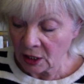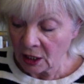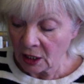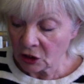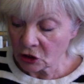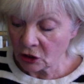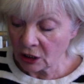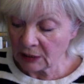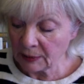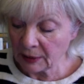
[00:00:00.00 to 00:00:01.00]
and try to
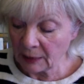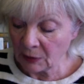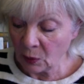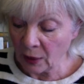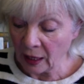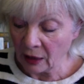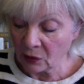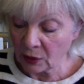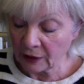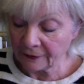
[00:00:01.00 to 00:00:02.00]
become aware of what
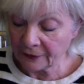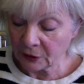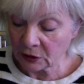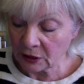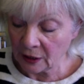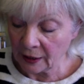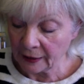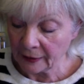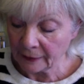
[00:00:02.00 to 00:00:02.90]
it feels like.